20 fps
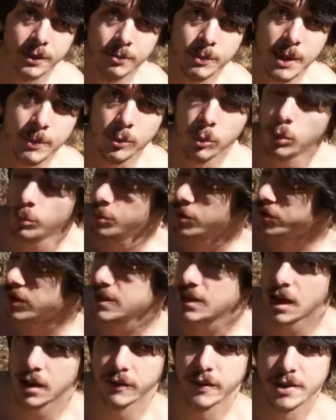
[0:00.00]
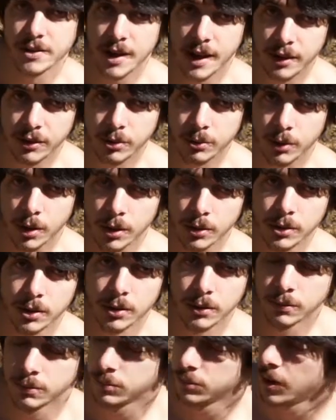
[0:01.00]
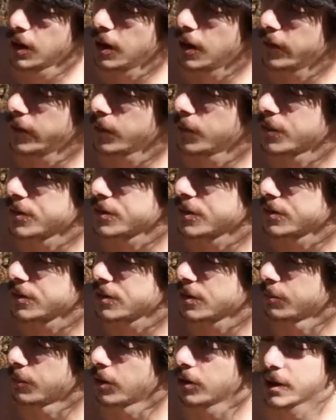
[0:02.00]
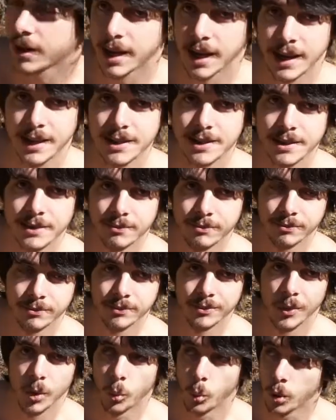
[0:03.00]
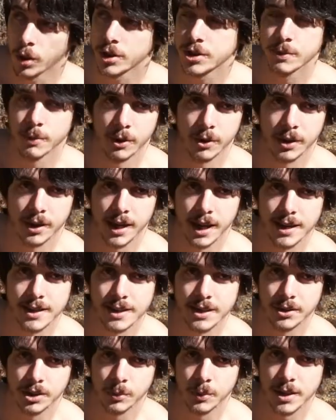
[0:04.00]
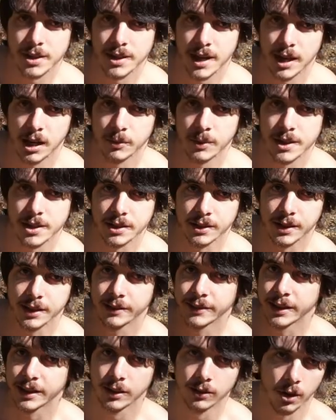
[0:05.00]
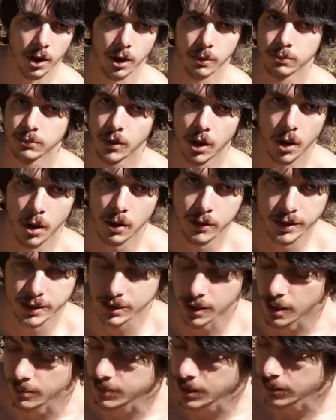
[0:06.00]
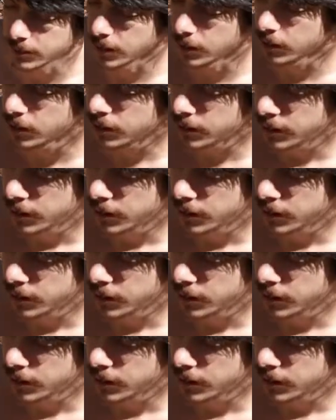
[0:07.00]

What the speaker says: People will put these out on the side of the road. There were some hurricanes here in Louisiana recently, like there are all the time down here.